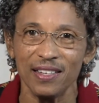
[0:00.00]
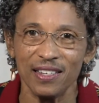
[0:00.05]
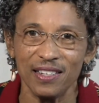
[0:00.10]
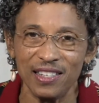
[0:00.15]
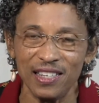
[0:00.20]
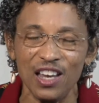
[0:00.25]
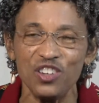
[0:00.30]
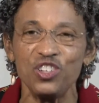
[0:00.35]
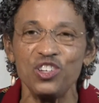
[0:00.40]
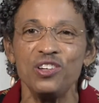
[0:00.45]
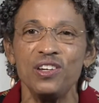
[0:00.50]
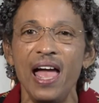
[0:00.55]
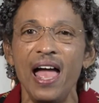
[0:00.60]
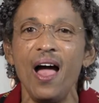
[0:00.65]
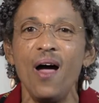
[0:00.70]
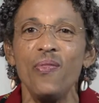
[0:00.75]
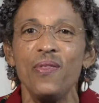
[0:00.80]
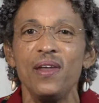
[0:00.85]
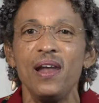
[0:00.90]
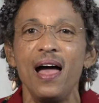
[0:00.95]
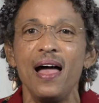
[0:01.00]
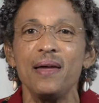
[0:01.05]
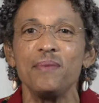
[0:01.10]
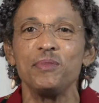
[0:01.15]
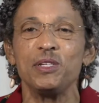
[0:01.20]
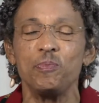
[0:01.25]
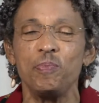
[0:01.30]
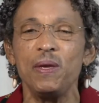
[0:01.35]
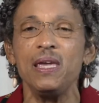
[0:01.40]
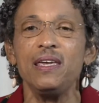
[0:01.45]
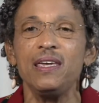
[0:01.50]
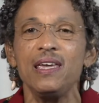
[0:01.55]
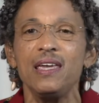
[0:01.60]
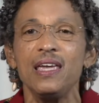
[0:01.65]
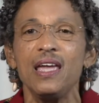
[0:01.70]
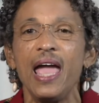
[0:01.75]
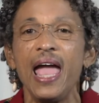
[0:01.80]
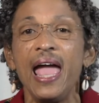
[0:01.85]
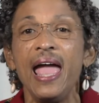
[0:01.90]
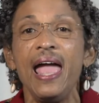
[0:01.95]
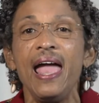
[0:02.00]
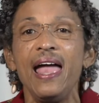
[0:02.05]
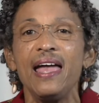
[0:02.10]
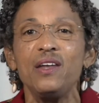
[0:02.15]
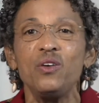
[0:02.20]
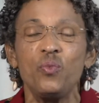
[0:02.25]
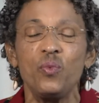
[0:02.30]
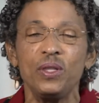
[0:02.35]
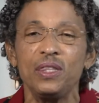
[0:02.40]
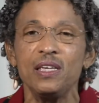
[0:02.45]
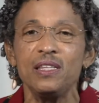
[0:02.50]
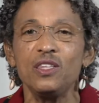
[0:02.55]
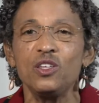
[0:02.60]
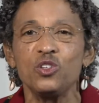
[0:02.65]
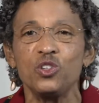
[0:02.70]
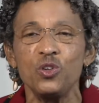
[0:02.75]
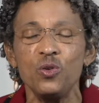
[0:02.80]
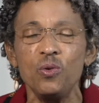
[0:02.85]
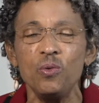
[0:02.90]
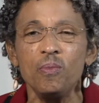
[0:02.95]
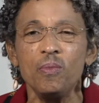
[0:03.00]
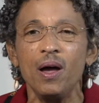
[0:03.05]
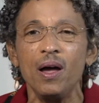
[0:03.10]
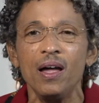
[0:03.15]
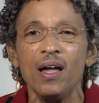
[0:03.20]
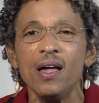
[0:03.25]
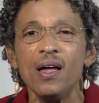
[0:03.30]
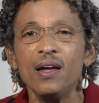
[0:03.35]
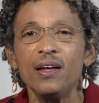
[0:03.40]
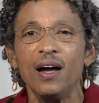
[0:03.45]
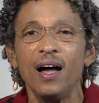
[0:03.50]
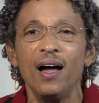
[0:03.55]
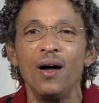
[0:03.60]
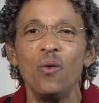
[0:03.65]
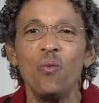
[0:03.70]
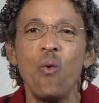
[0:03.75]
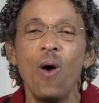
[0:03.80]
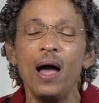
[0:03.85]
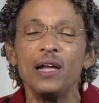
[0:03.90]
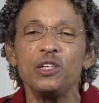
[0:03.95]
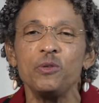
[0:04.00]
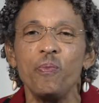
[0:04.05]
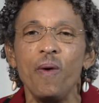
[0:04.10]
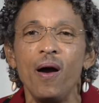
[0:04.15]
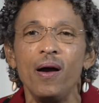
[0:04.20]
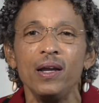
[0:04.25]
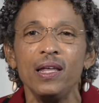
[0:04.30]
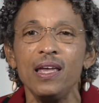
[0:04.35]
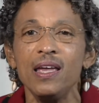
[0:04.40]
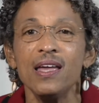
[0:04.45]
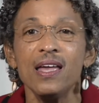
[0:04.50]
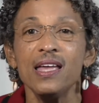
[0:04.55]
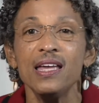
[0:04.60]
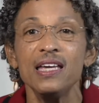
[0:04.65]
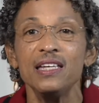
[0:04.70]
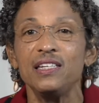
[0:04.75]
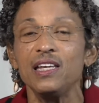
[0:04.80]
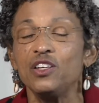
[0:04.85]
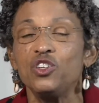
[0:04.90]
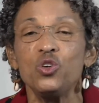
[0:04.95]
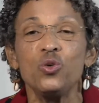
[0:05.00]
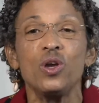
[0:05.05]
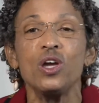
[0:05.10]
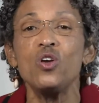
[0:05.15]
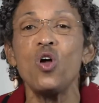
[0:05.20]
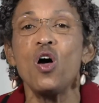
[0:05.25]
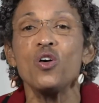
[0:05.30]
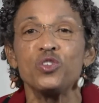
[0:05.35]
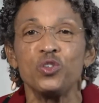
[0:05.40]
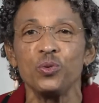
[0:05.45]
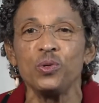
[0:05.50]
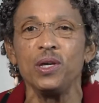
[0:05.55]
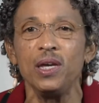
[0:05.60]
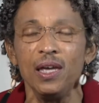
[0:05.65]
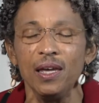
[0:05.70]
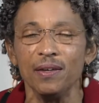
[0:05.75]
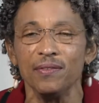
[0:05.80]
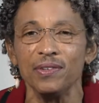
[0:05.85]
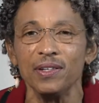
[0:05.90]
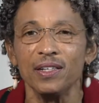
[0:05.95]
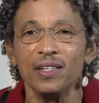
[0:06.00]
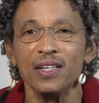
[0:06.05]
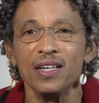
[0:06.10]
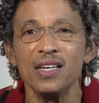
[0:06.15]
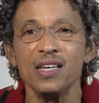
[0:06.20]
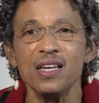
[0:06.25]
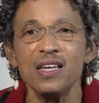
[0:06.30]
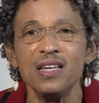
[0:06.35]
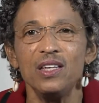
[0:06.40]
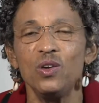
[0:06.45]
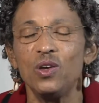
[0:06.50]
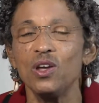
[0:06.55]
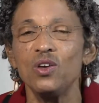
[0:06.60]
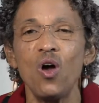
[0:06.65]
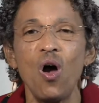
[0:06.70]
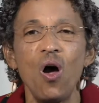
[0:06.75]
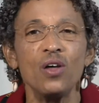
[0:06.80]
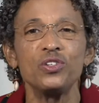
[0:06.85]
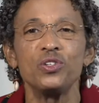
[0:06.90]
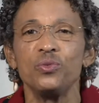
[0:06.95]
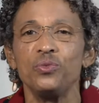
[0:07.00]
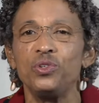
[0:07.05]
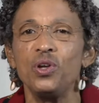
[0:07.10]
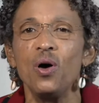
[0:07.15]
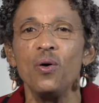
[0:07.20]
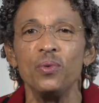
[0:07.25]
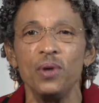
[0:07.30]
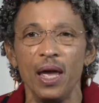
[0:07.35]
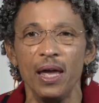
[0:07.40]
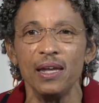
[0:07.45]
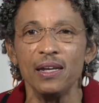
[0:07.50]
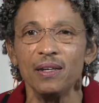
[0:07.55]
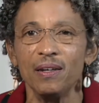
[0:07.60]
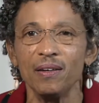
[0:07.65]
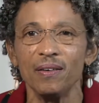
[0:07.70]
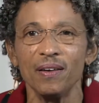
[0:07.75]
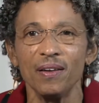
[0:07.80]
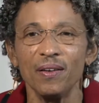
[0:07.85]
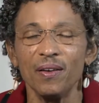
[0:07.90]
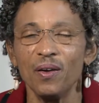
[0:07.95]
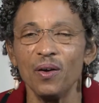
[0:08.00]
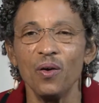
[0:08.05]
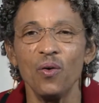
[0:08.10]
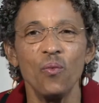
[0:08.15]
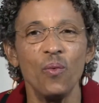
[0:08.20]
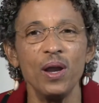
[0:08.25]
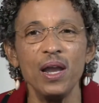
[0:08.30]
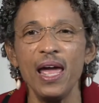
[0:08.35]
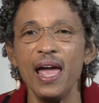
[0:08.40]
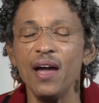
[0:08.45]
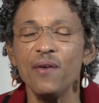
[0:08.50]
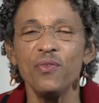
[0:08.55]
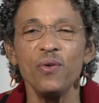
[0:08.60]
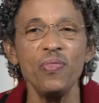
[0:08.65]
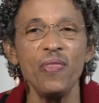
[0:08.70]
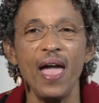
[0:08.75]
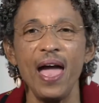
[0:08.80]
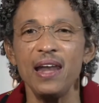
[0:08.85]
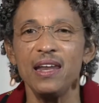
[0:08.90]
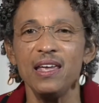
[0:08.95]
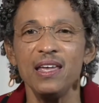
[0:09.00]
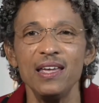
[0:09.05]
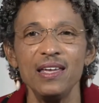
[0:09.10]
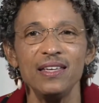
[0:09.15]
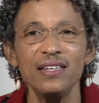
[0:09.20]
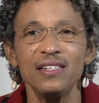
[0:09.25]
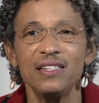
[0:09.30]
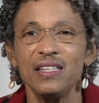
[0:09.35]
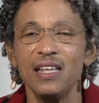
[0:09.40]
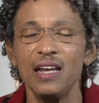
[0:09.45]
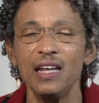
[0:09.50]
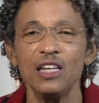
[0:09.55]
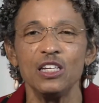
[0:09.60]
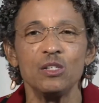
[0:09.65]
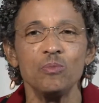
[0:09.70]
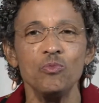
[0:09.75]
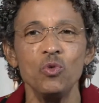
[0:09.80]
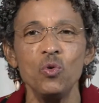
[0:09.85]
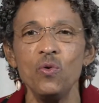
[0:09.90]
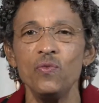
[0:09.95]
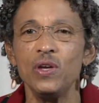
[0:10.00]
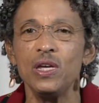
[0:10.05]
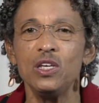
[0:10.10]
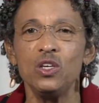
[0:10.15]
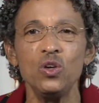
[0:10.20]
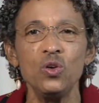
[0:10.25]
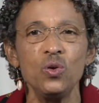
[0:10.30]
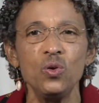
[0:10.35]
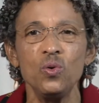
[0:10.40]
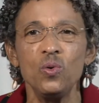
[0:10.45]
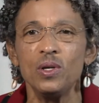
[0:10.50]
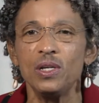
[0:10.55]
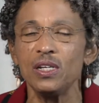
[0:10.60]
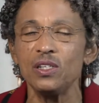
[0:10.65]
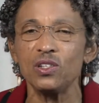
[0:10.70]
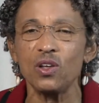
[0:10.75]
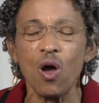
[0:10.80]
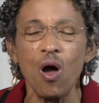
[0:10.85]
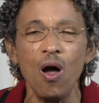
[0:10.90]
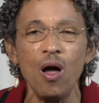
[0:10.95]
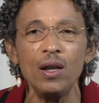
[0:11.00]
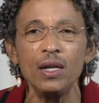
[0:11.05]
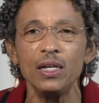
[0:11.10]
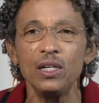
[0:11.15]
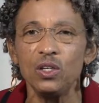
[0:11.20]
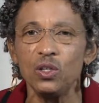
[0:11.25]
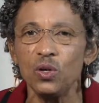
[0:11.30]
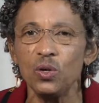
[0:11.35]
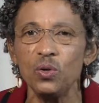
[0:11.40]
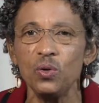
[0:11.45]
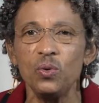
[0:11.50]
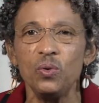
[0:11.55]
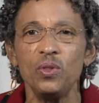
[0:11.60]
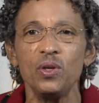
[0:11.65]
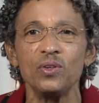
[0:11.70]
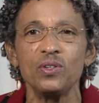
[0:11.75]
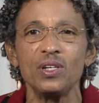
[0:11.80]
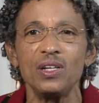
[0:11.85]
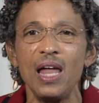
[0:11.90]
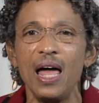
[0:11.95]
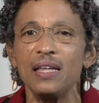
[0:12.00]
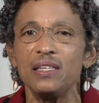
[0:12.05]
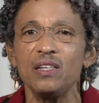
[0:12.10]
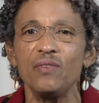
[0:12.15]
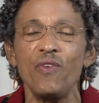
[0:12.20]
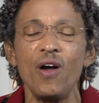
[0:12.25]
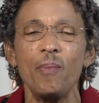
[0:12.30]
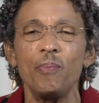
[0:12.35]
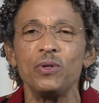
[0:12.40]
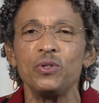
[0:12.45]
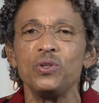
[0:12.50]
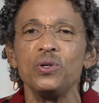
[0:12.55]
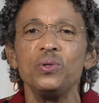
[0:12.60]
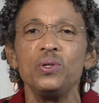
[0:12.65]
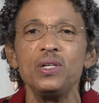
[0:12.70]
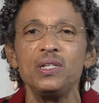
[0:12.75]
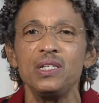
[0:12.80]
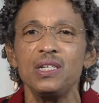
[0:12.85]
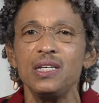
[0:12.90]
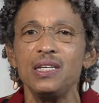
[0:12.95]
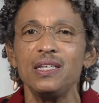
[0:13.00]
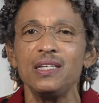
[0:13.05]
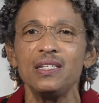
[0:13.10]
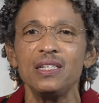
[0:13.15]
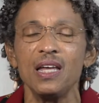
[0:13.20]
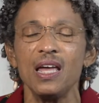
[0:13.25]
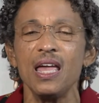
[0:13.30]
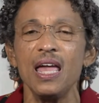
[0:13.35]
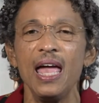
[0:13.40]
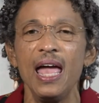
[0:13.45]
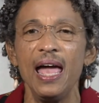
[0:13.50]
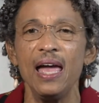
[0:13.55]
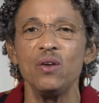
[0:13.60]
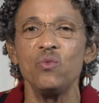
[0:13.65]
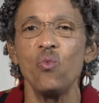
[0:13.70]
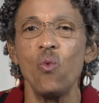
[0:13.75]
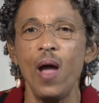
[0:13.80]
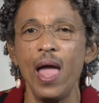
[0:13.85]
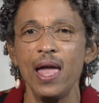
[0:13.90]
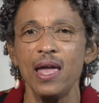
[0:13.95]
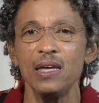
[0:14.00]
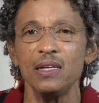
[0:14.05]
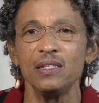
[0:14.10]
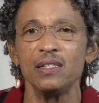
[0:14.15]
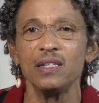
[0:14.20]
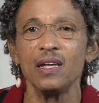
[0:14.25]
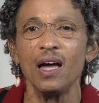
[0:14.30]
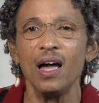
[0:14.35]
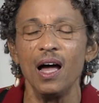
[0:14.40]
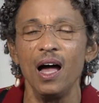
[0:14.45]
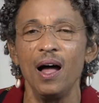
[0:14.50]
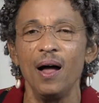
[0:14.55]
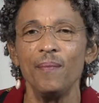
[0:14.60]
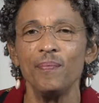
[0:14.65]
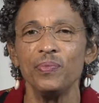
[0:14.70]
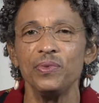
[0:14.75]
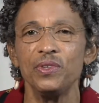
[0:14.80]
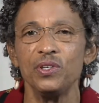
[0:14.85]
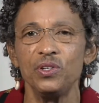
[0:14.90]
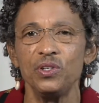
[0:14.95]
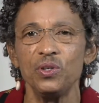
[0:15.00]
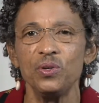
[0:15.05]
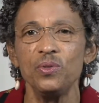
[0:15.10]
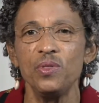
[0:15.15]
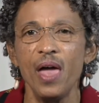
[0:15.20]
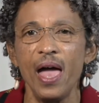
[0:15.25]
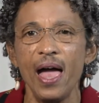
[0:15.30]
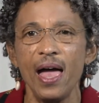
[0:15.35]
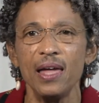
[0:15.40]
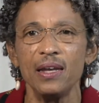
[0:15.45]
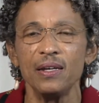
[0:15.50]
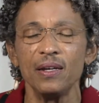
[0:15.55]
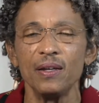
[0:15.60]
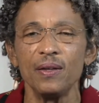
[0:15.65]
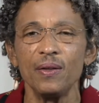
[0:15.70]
session now that I'm speaking, and within the Zoom watch party, is that you can also give. You can also donate. Whenever that is moving you and it's calling you, there's lots of opportunities and ways to do that.